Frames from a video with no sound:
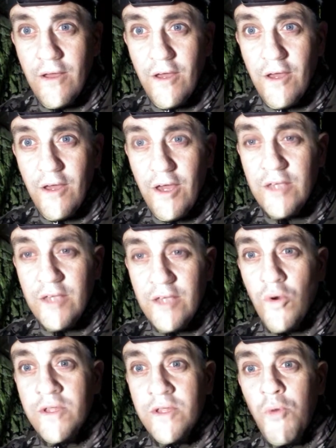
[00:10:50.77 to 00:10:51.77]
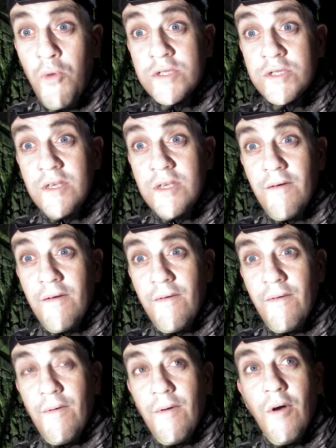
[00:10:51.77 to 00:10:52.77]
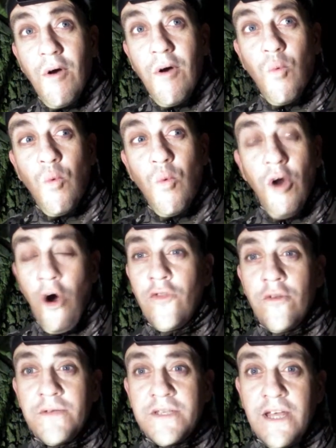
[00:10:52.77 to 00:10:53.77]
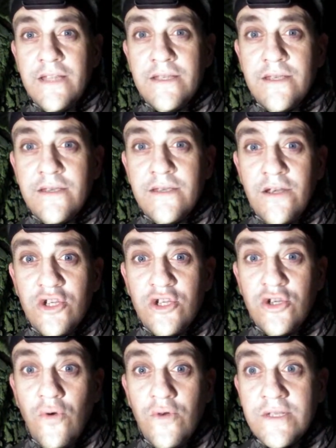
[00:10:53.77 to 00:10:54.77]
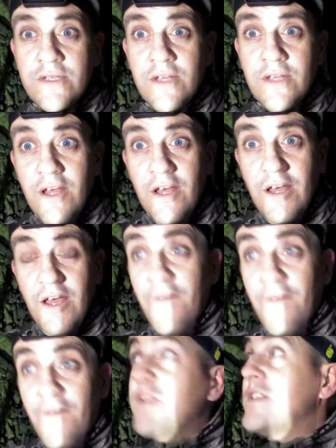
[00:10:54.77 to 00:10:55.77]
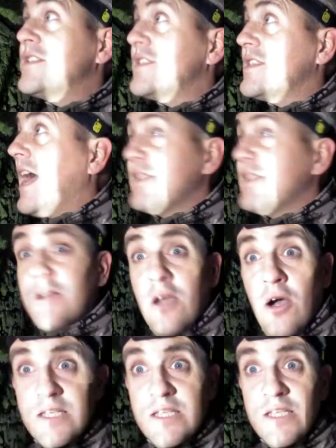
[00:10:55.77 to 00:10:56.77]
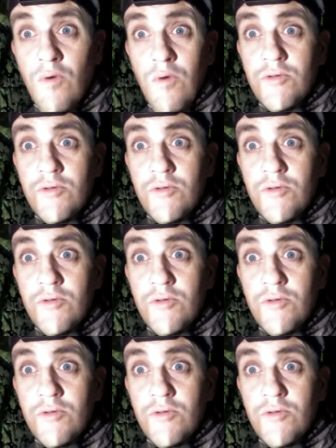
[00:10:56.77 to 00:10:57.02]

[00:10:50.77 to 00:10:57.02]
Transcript: is one of the most 100% stories of this castle called Castle Roach,